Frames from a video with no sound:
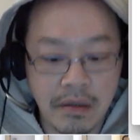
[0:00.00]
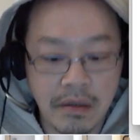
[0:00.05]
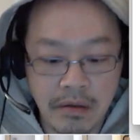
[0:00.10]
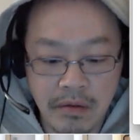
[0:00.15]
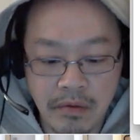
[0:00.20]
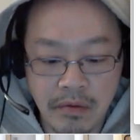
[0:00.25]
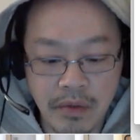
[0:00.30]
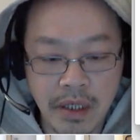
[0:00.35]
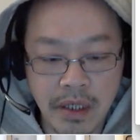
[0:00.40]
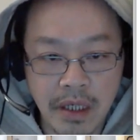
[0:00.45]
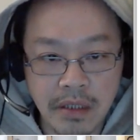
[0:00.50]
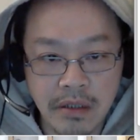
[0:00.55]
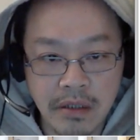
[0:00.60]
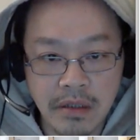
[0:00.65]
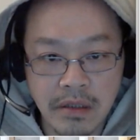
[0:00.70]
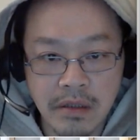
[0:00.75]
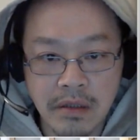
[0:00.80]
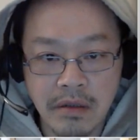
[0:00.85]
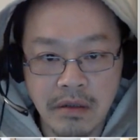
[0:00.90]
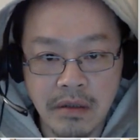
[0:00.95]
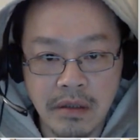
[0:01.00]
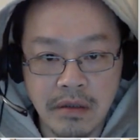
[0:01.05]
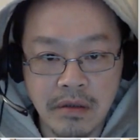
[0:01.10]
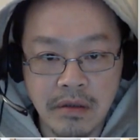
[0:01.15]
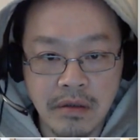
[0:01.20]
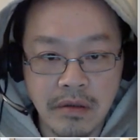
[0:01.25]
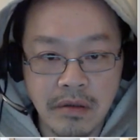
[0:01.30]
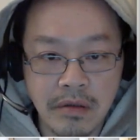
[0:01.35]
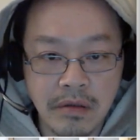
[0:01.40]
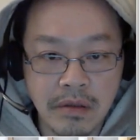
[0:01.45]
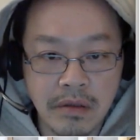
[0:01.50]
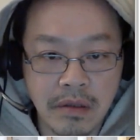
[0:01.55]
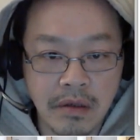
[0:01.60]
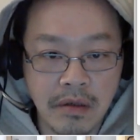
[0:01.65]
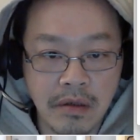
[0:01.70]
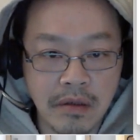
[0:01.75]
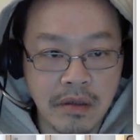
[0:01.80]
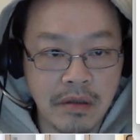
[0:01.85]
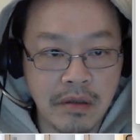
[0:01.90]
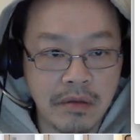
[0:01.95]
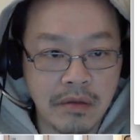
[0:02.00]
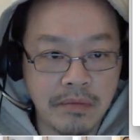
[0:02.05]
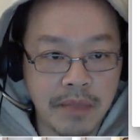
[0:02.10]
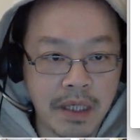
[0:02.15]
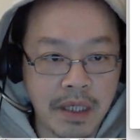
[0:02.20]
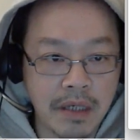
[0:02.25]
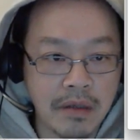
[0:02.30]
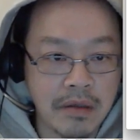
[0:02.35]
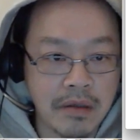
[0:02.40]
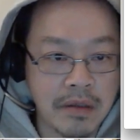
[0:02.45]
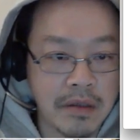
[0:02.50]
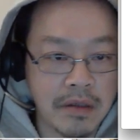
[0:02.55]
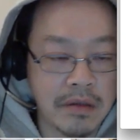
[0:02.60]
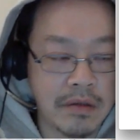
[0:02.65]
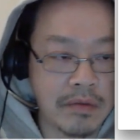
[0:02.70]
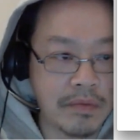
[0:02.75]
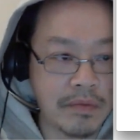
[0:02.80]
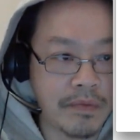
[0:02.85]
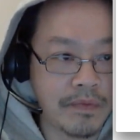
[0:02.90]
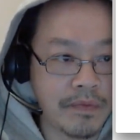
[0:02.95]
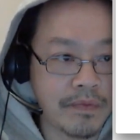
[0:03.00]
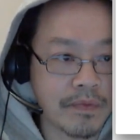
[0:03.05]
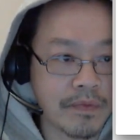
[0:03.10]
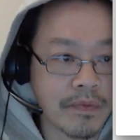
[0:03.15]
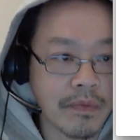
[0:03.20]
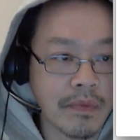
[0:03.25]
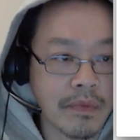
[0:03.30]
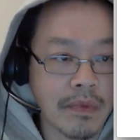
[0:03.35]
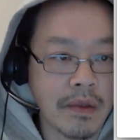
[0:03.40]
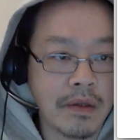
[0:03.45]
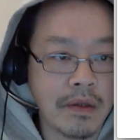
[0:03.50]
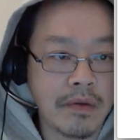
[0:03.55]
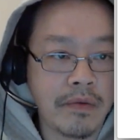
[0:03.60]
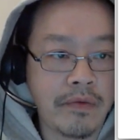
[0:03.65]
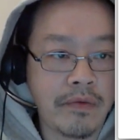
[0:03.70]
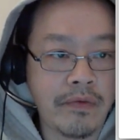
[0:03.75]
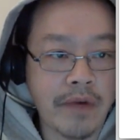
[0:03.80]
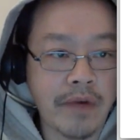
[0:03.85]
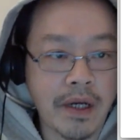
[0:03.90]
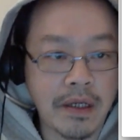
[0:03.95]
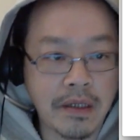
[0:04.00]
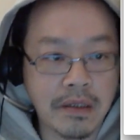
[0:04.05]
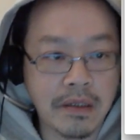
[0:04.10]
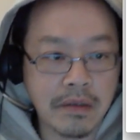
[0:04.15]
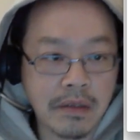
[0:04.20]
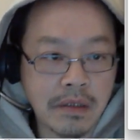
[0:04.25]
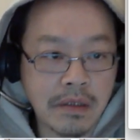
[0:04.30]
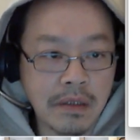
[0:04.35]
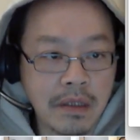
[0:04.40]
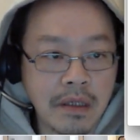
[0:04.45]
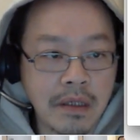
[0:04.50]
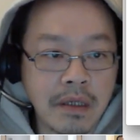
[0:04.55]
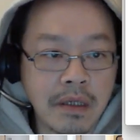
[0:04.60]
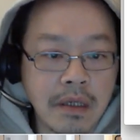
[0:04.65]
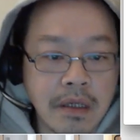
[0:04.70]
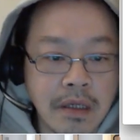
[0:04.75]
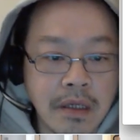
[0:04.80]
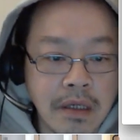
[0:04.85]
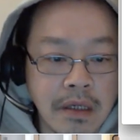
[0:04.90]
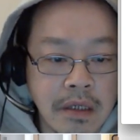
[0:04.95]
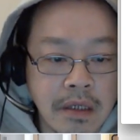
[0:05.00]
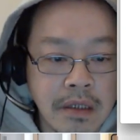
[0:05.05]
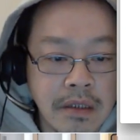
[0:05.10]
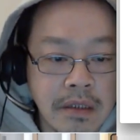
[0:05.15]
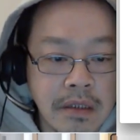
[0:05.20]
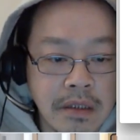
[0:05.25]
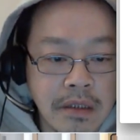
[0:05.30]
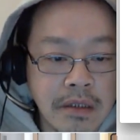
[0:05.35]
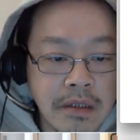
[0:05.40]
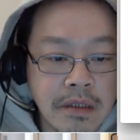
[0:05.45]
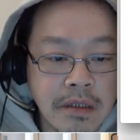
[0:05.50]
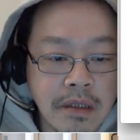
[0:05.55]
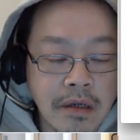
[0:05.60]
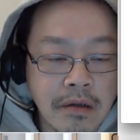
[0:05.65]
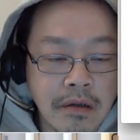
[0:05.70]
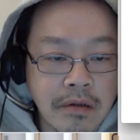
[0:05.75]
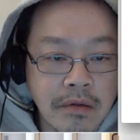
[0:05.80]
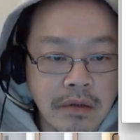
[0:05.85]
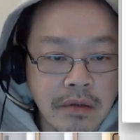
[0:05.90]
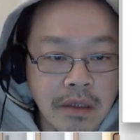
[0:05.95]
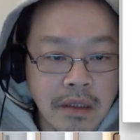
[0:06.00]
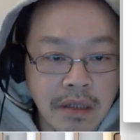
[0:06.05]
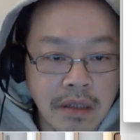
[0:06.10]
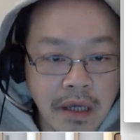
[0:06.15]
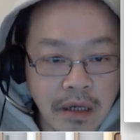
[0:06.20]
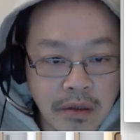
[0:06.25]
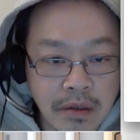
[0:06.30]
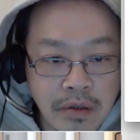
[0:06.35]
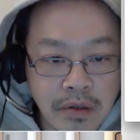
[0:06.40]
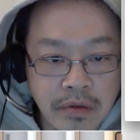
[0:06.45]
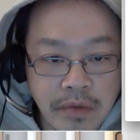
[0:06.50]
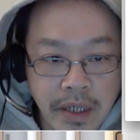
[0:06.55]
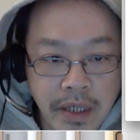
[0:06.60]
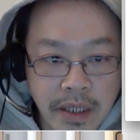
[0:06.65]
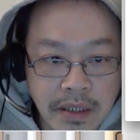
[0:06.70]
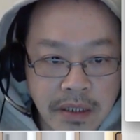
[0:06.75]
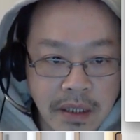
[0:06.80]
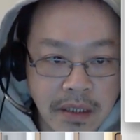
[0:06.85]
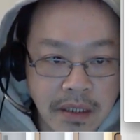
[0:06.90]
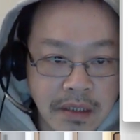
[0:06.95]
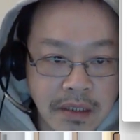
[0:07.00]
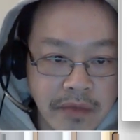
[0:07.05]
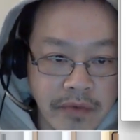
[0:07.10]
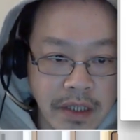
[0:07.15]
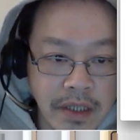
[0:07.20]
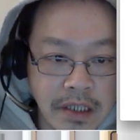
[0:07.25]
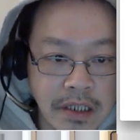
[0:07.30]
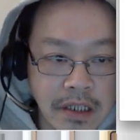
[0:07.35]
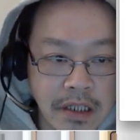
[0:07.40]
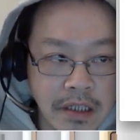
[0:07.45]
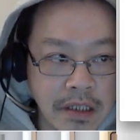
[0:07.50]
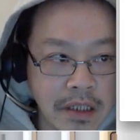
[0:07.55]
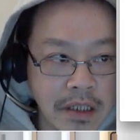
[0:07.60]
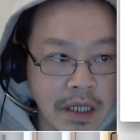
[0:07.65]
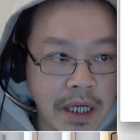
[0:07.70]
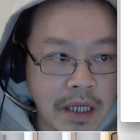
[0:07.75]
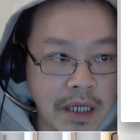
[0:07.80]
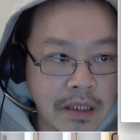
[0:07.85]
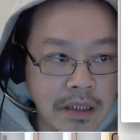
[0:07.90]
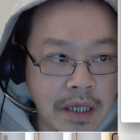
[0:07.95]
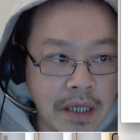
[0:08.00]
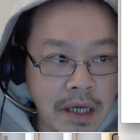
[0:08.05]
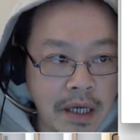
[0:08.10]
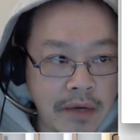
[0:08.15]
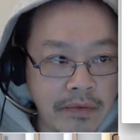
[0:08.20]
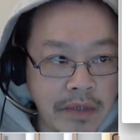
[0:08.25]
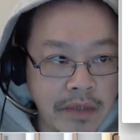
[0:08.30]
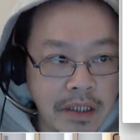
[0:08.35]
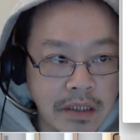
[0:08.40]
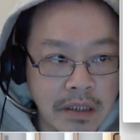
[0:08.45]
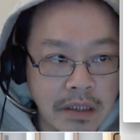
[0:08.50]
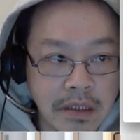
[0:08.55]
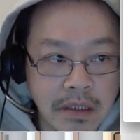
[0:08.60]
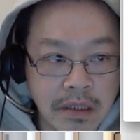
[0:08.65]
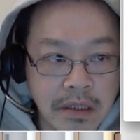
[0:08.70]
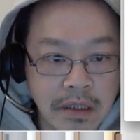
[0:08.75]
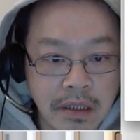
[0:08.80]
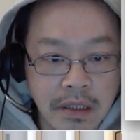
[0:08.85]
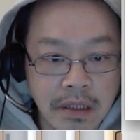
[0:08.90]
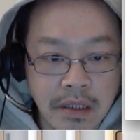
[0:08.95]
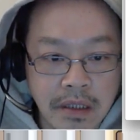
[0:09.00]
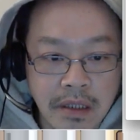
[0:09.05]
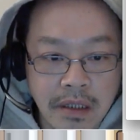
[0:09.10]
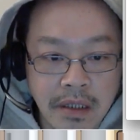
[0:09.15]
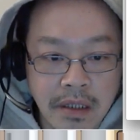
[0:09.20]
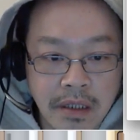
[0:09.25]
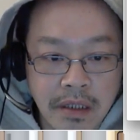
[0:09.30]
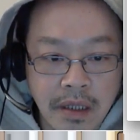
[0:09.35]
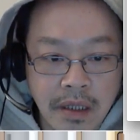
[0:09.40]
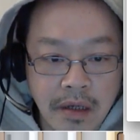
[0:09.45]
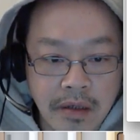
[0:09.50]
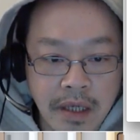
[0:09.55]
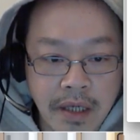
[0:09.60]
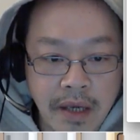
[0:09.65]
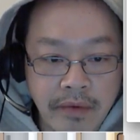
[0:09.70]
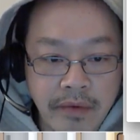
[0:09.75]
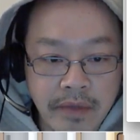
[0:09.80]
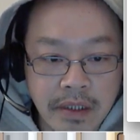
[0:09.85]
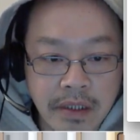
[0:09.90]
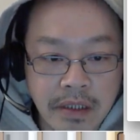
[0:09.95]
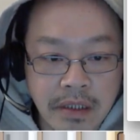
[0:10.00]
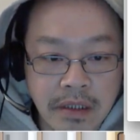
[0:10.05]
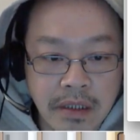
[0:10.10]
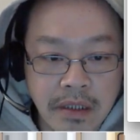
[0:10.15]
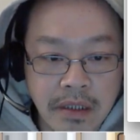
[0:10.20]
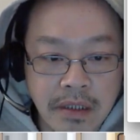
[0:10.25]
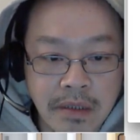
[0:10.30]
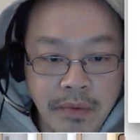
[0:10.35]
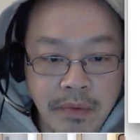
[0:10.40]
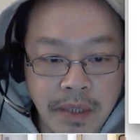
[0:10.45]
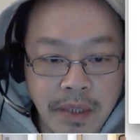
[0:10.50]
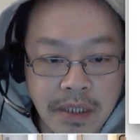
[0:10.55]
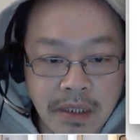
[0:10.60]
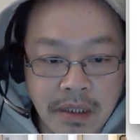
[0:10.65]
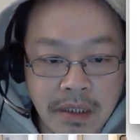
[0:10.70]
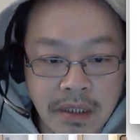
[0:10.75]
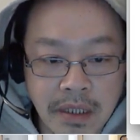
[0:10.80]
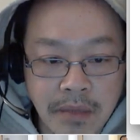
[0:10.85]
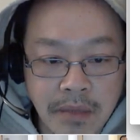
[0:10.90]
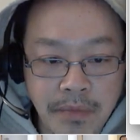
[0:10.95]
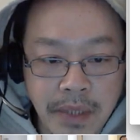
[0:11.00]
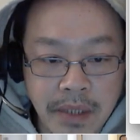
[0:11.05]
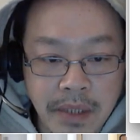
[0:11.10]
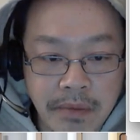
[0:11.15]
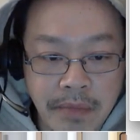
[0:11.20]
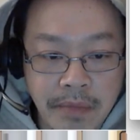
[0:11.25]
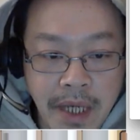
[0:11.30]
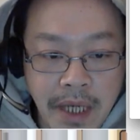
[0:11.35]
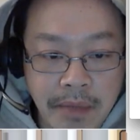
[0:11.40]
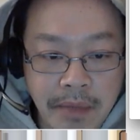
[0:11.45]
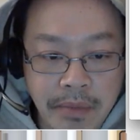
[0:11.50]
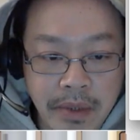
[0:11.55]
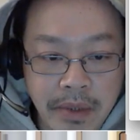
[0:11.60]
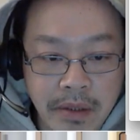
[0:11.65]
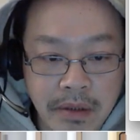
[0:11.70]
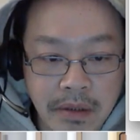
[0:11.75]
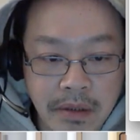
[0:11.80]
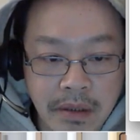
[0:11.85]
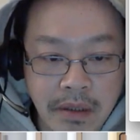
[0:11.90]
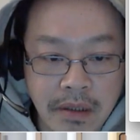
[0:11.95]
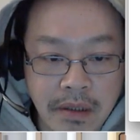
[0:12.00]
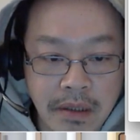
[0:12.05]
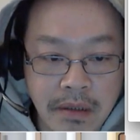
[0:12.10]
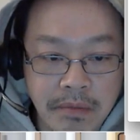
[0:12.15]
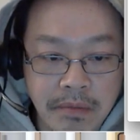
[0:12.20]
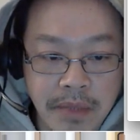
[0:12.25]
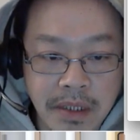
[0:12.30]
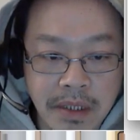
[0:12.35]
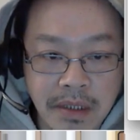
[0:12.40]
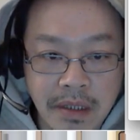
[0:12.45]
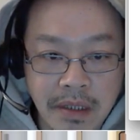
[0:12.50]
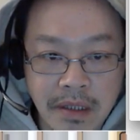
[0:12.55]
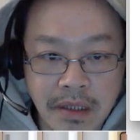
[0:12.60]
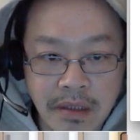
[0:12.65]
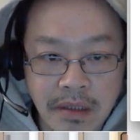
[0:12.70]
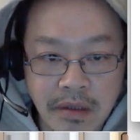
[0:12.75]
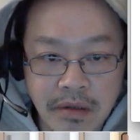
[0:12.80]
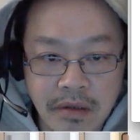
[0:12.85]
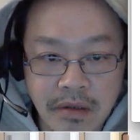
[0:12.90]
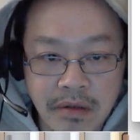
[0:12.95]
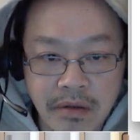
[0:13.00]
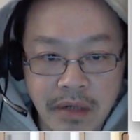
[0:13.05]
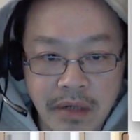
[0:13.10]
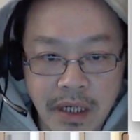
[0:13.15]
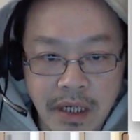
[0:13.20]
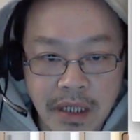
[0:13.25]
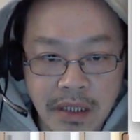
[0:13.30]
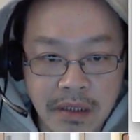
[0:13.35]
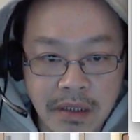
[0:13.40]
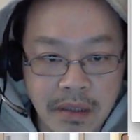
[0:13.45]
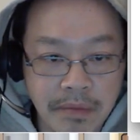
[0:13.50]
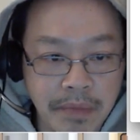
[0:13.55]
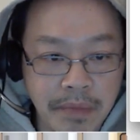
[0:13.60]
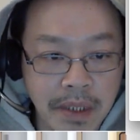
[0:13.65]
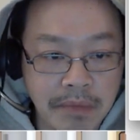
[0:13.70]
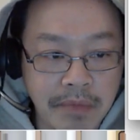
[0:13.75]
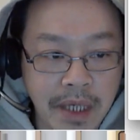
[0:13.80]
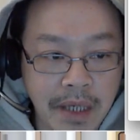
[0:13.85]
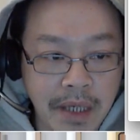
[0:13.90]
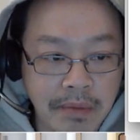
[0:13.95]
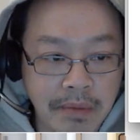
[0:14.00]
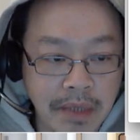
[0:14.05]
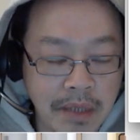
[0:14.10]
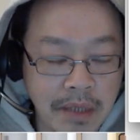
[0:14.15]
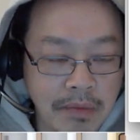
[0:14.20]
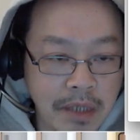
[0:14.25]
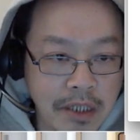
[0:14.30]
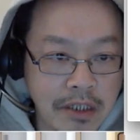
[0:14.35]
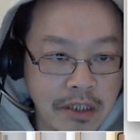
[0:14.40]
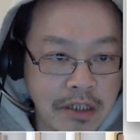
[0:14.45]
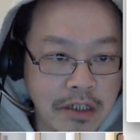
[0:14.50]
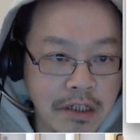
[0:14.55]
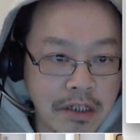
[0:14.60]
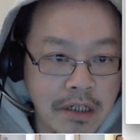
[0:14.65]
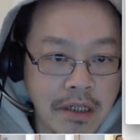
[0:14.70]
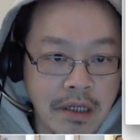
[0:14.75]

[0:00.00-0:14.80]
We are just going to use my local files. So there are two ways: SVG and Canvas. Now Canvas is basically bitmap. Basically, you creating a bitmap image.